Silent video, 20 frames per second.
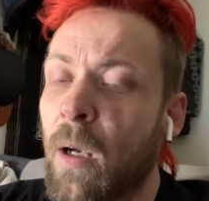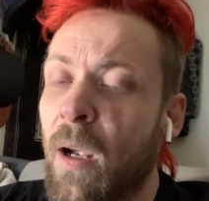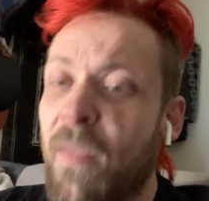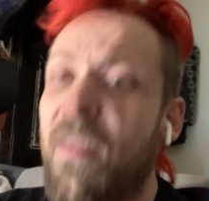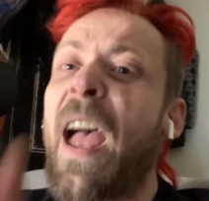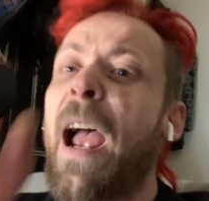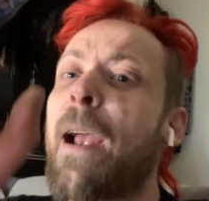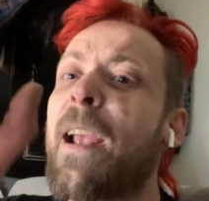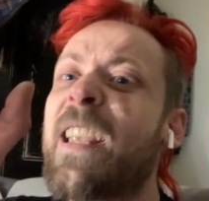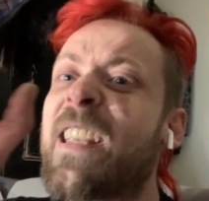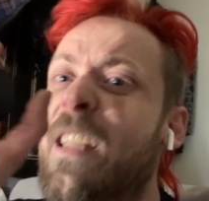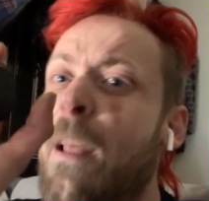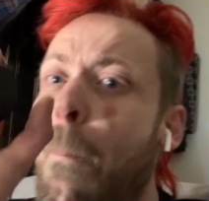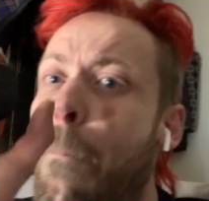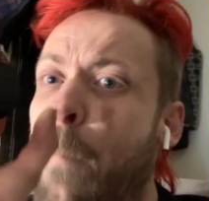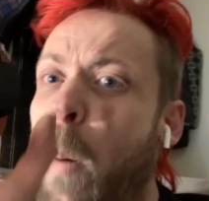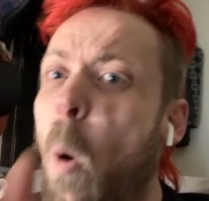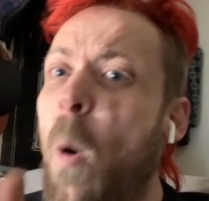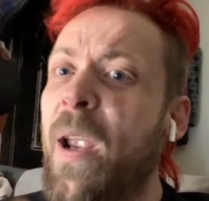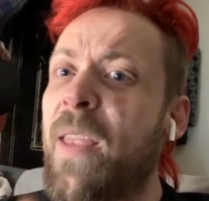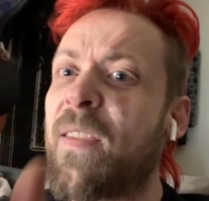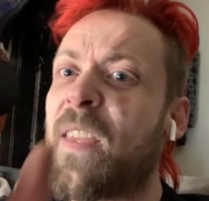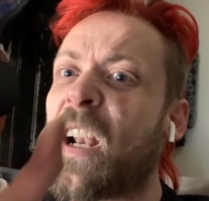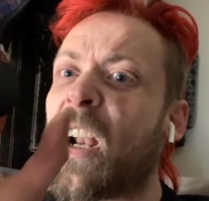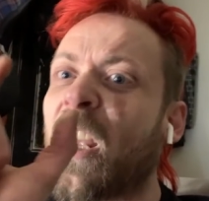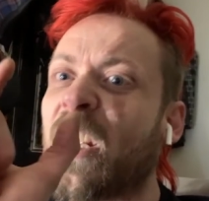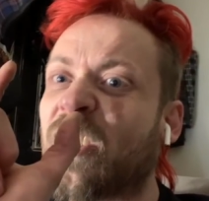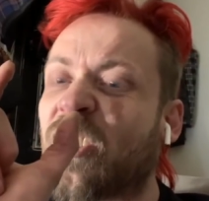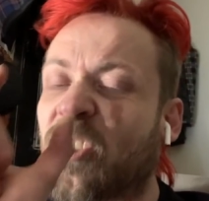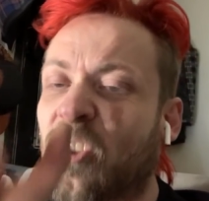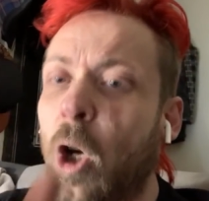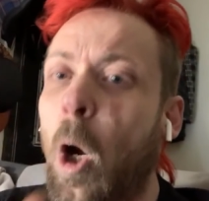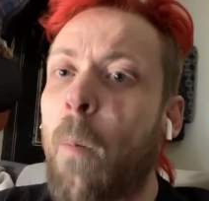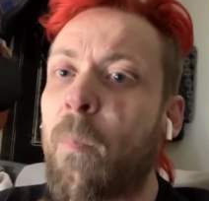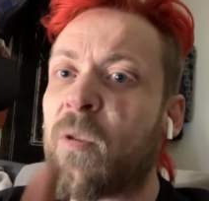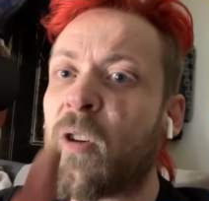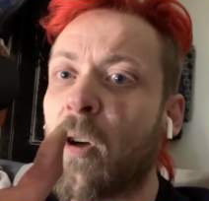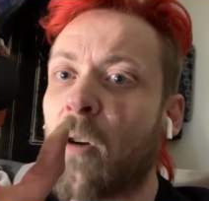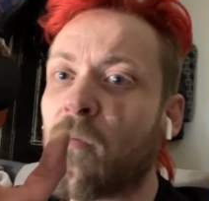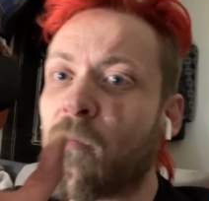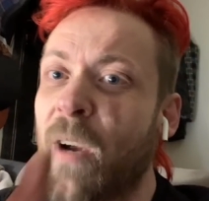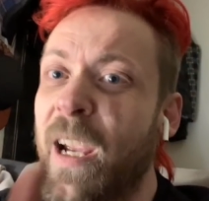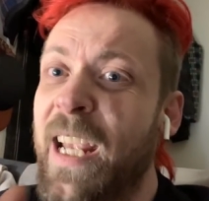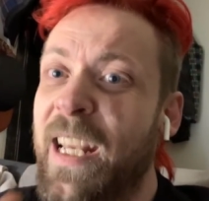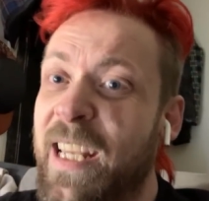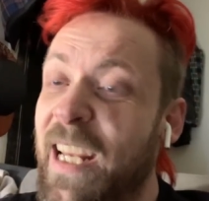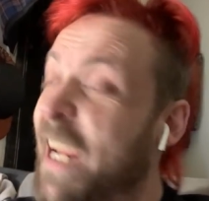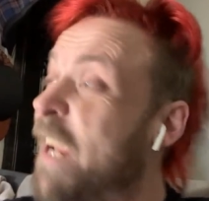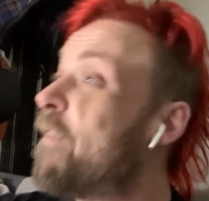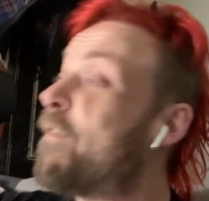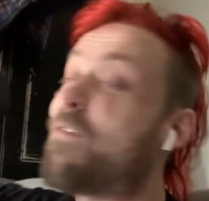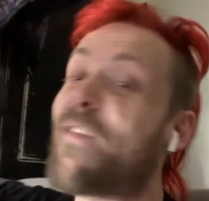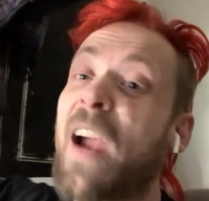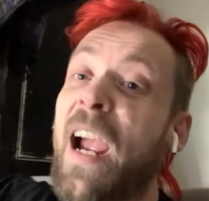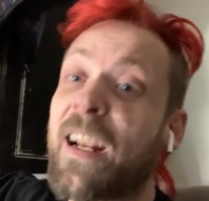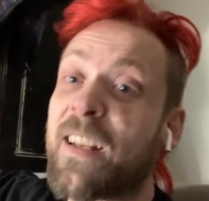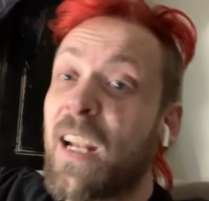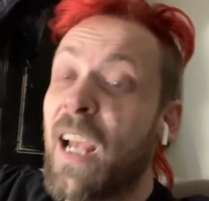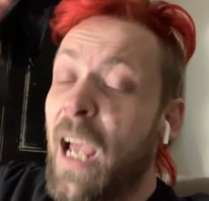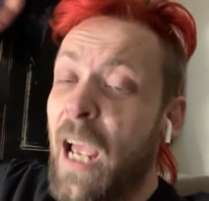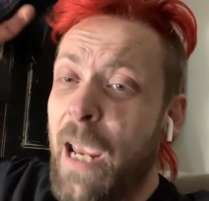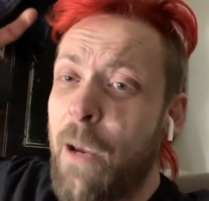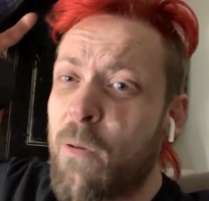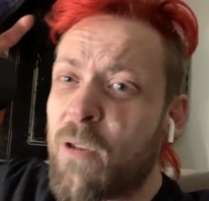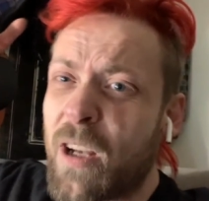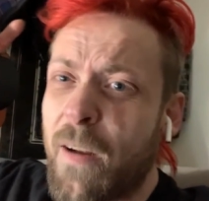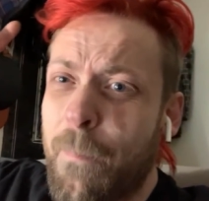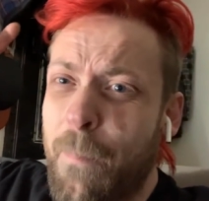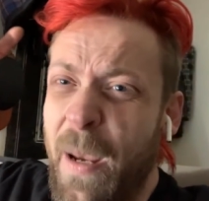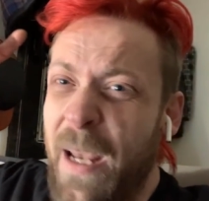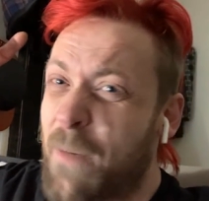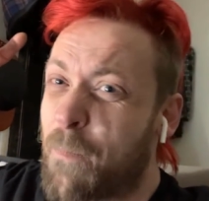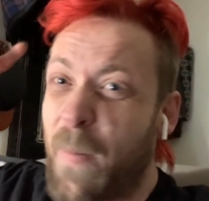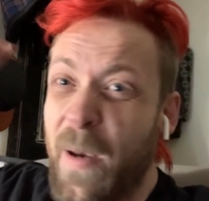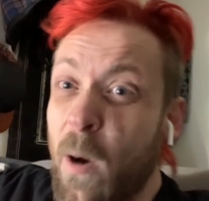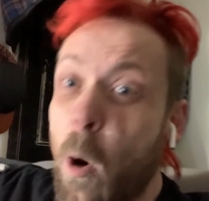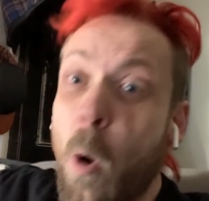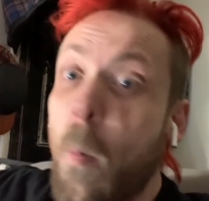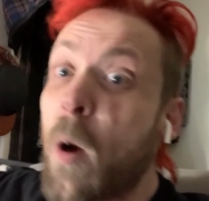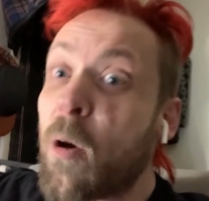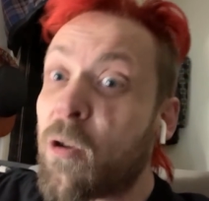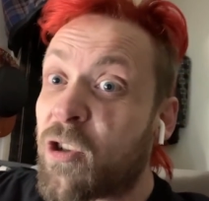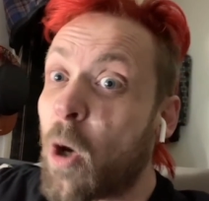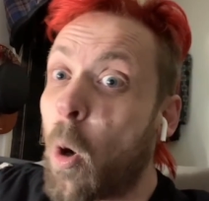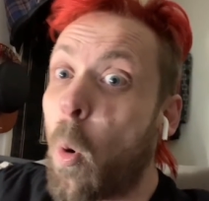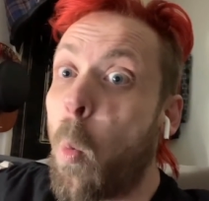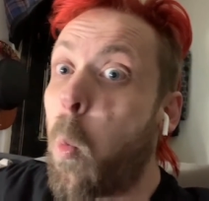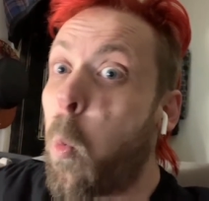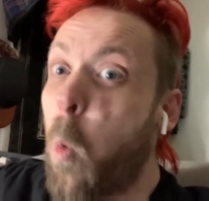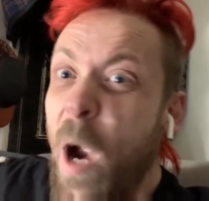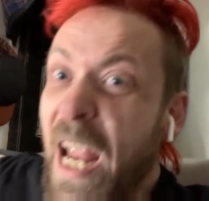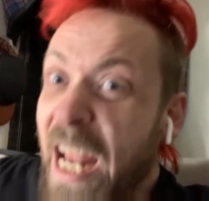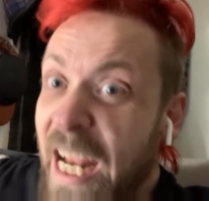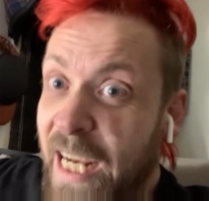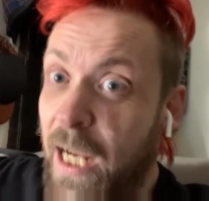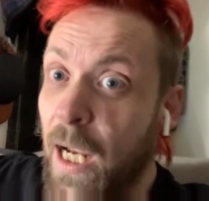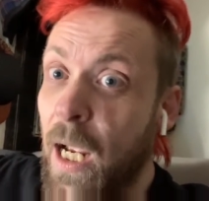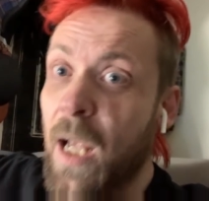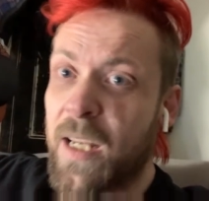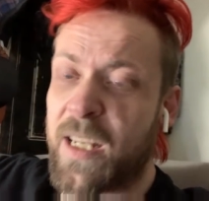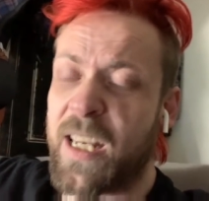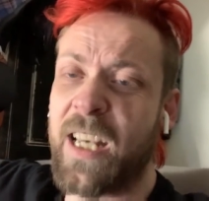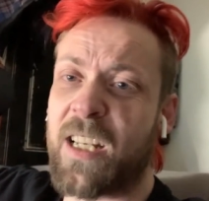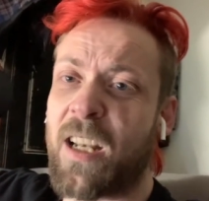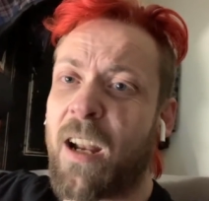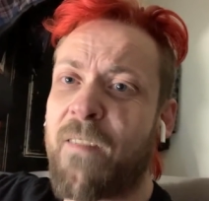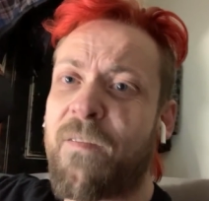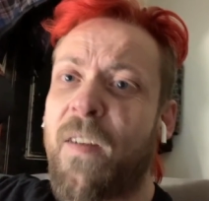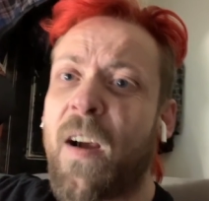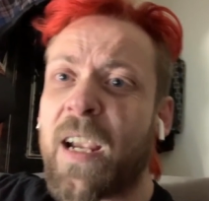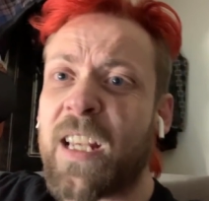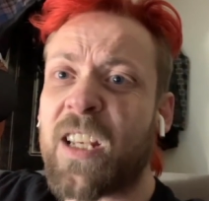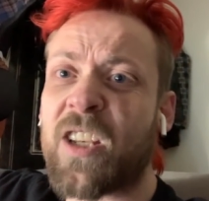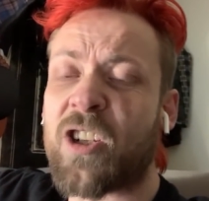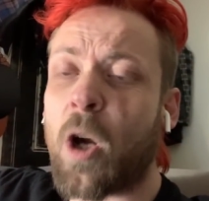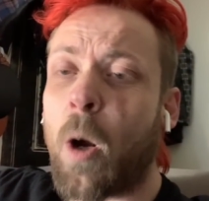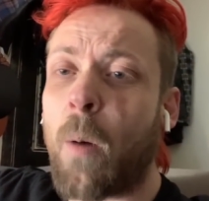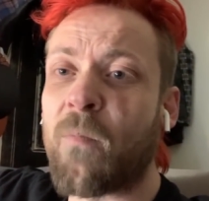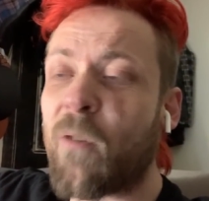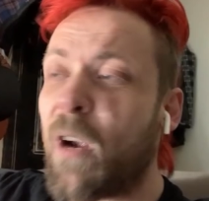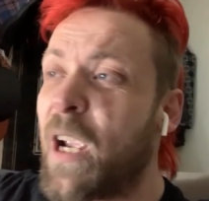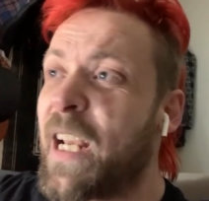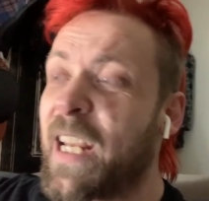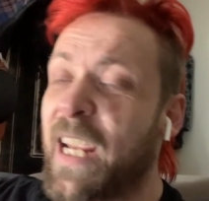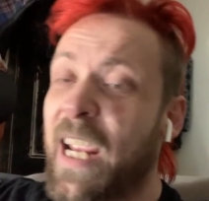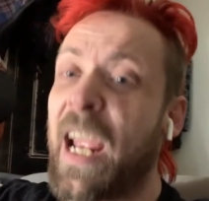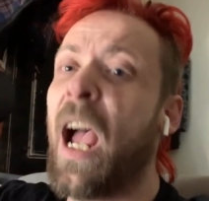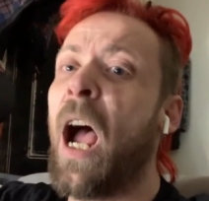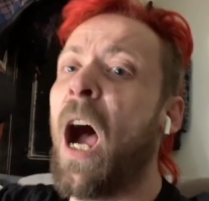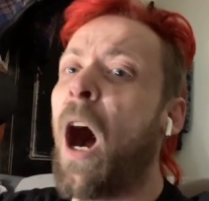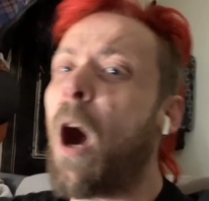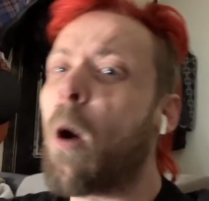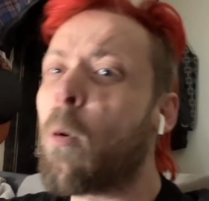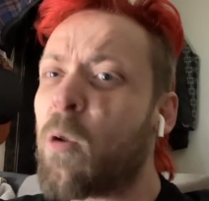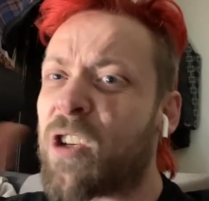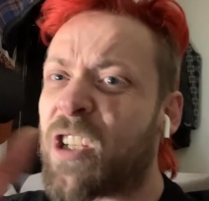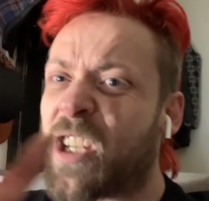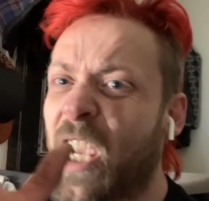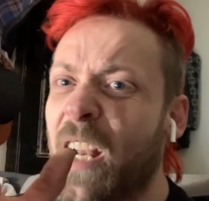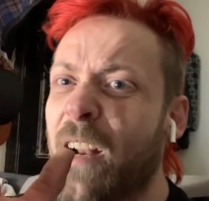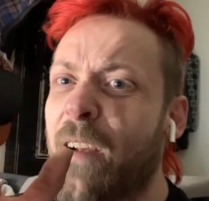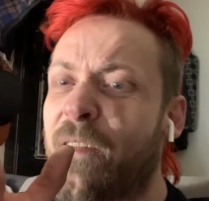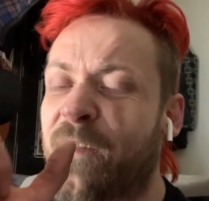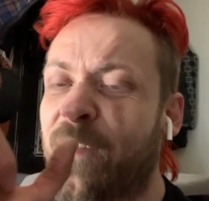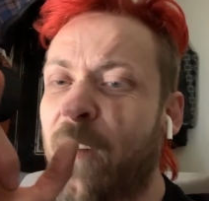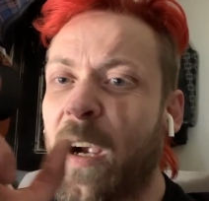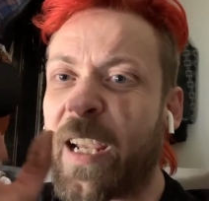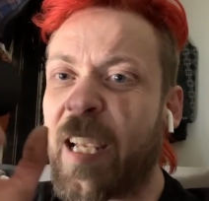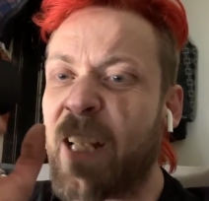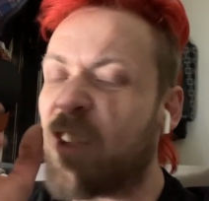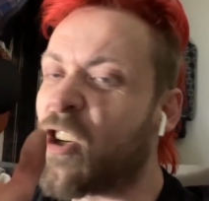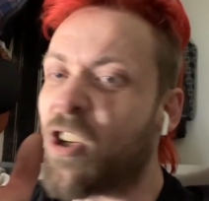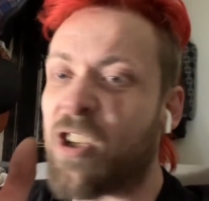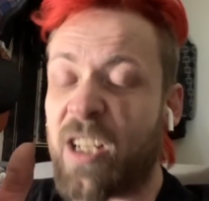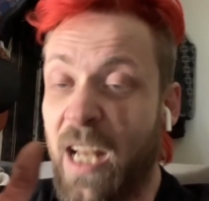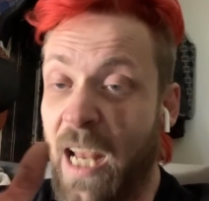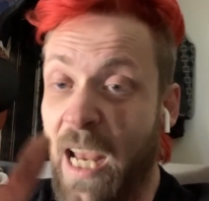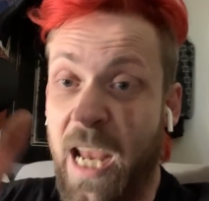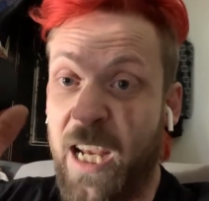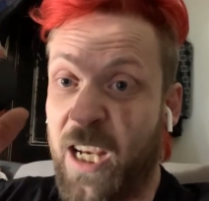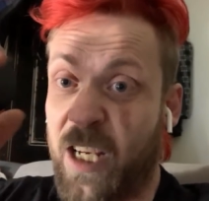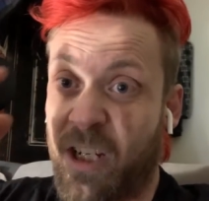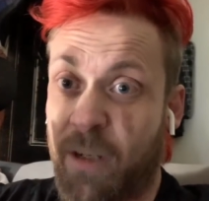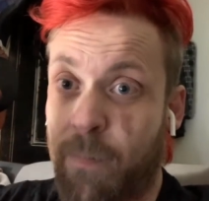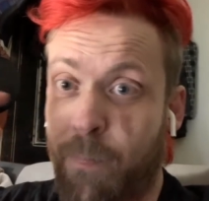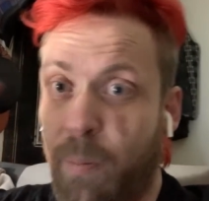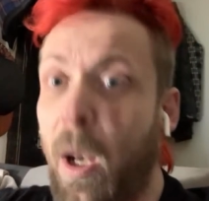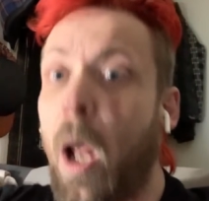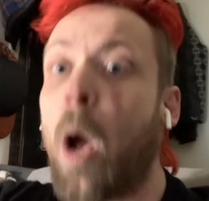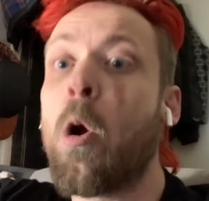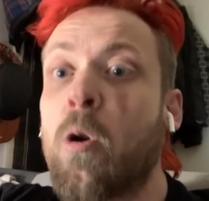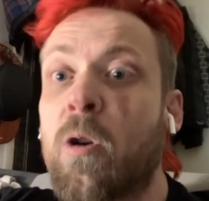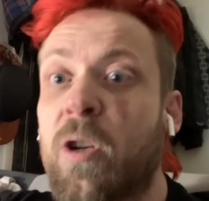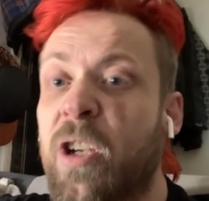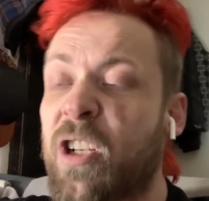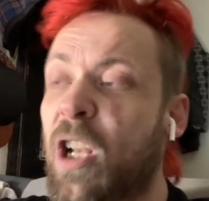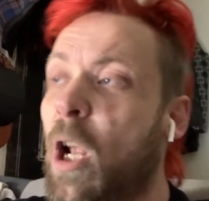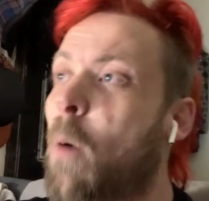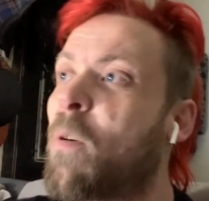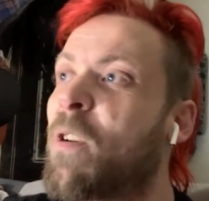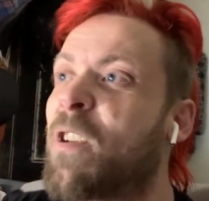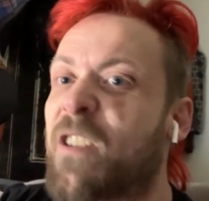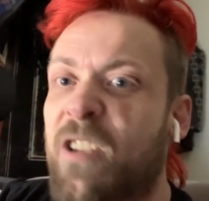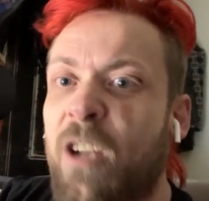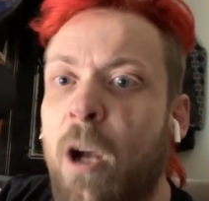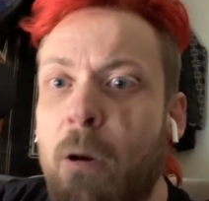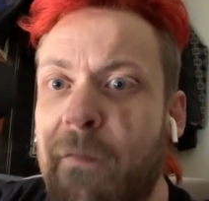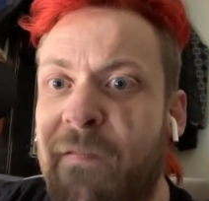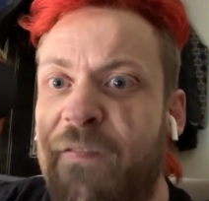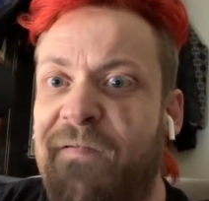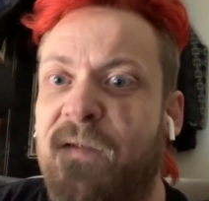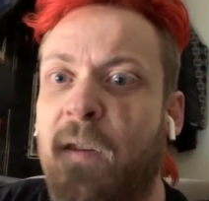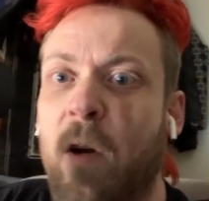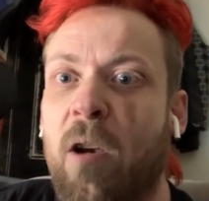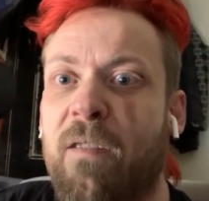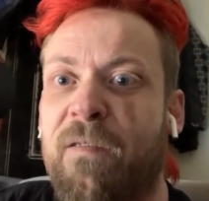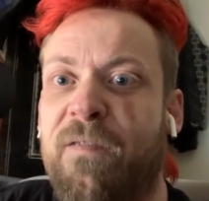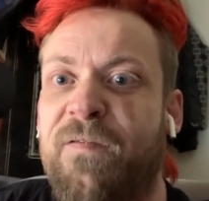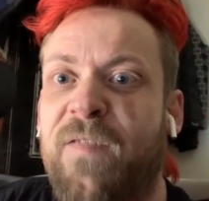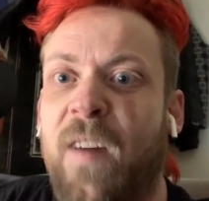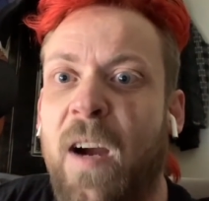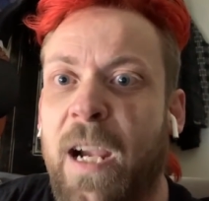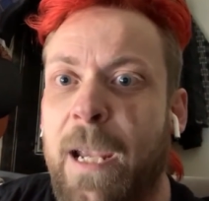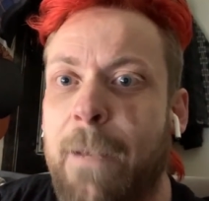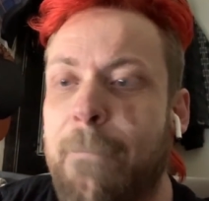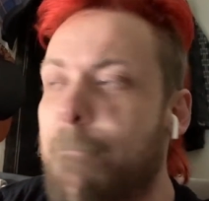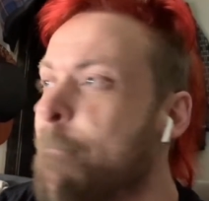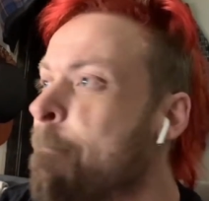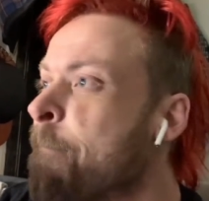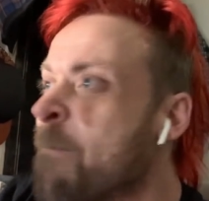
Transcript: That is the point that I stopped reading. In fact, it's been almost a week since I fucking stopped reading it. I was gonna fucking just explode because I was so full of fucking